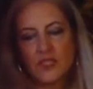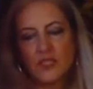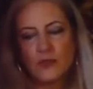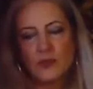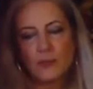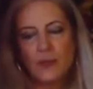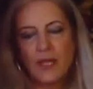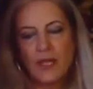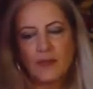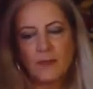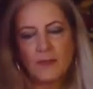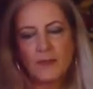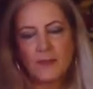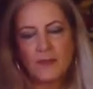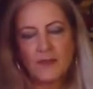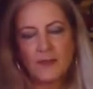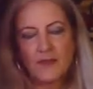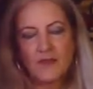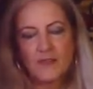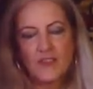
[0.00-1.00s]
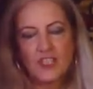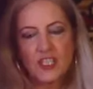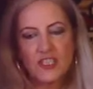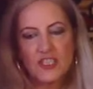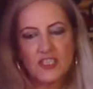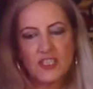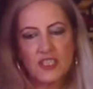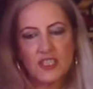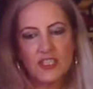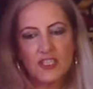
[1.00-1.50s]
You may have
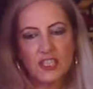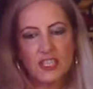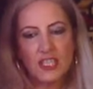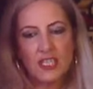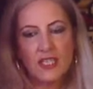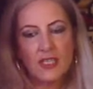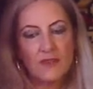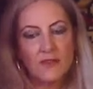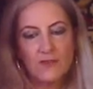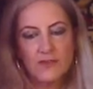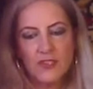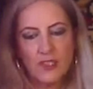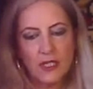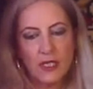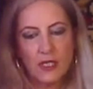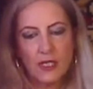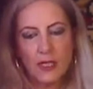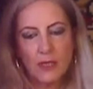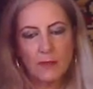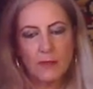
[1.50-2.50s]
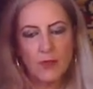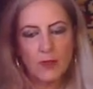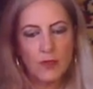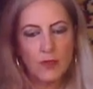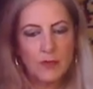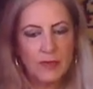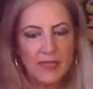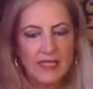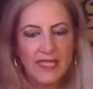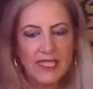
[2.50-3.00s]
just achieved or
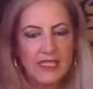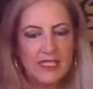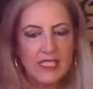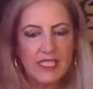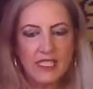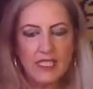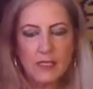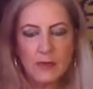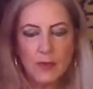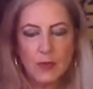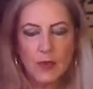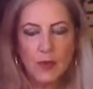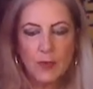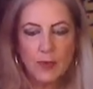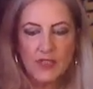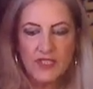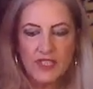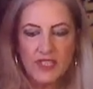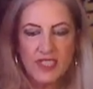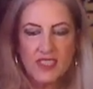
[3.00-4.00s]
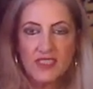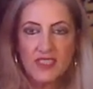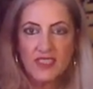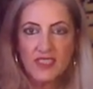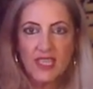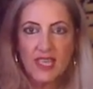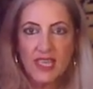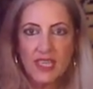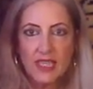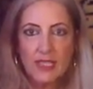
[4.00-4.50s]
completed a property
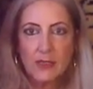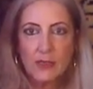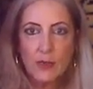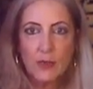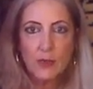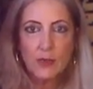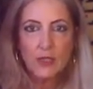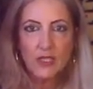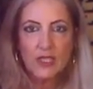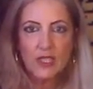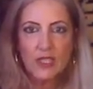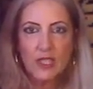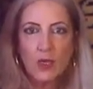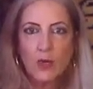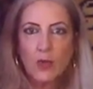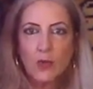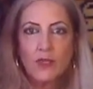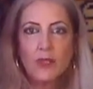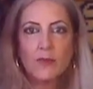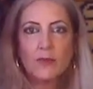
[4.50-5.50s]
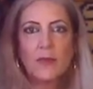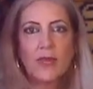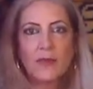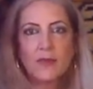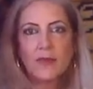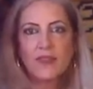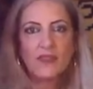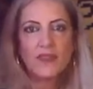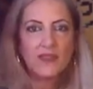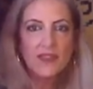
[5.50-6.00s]
sale, or you
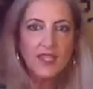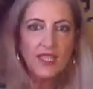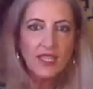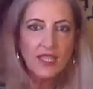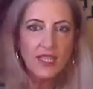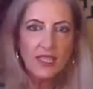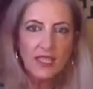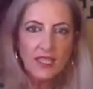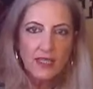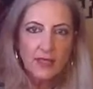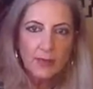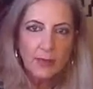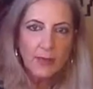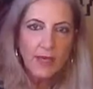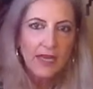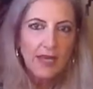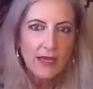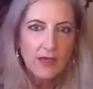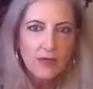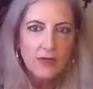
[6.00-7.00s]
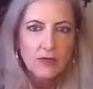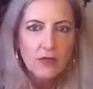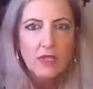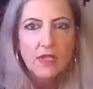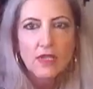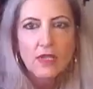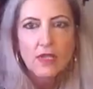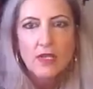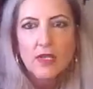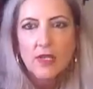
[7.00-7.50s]
may be thinking about
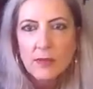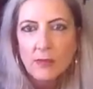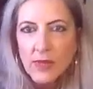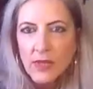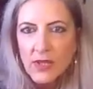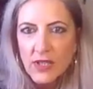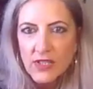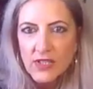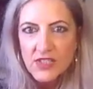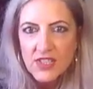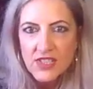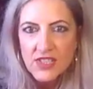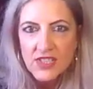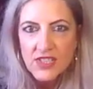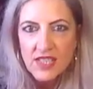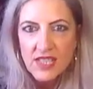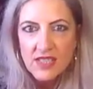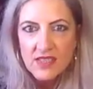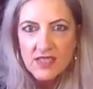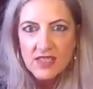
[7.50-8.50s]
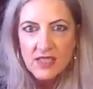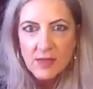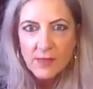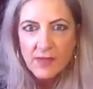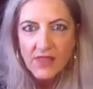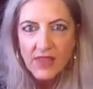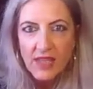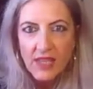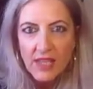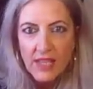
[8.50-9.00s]
purchasing
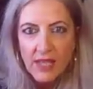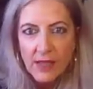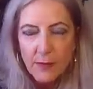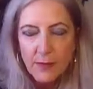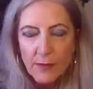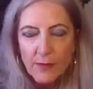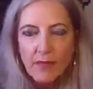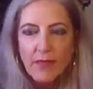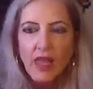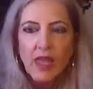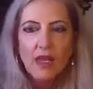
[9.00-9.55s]
something.